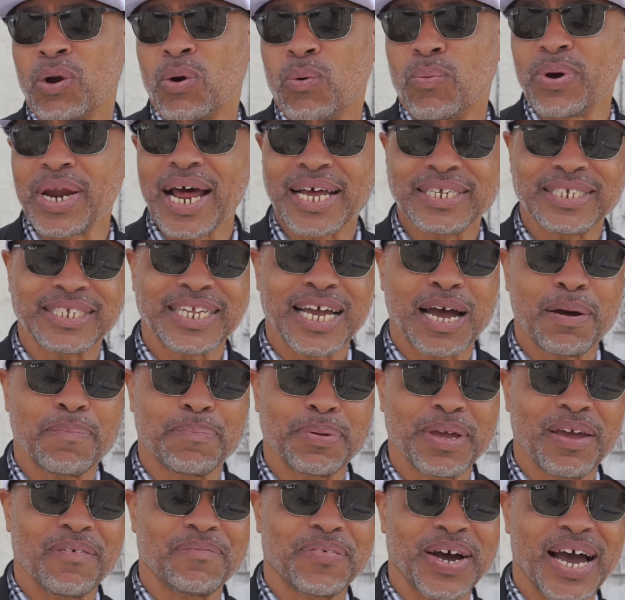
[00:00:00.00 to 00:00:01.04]
when I stopped
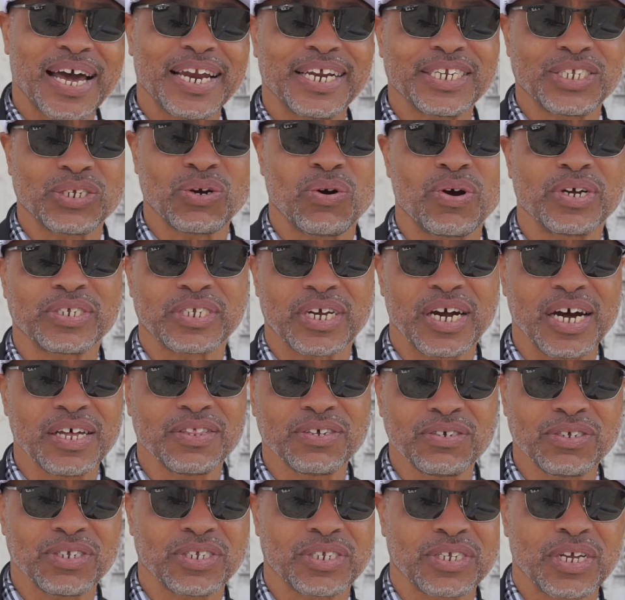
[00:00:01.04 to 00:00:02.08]
being violent towards
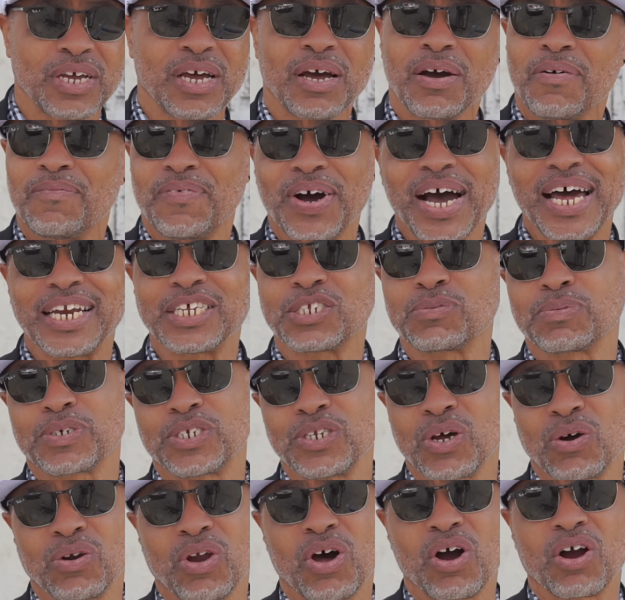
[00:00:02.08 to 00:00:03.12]
others, violence was
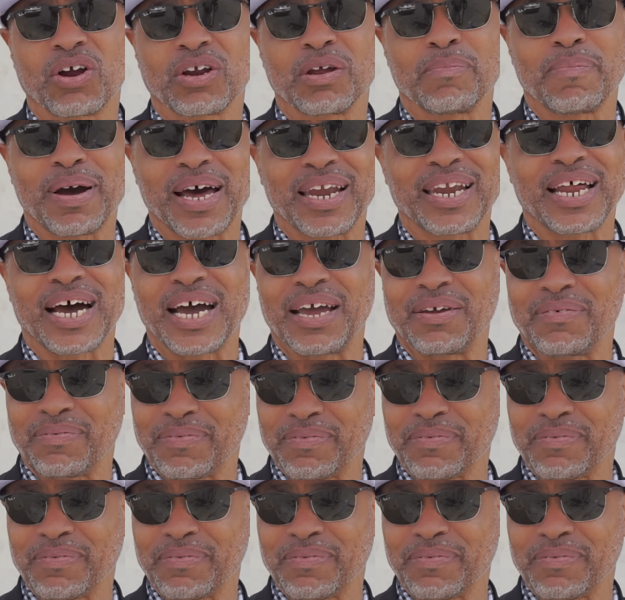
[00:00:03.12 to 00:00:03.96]
no longer in my life.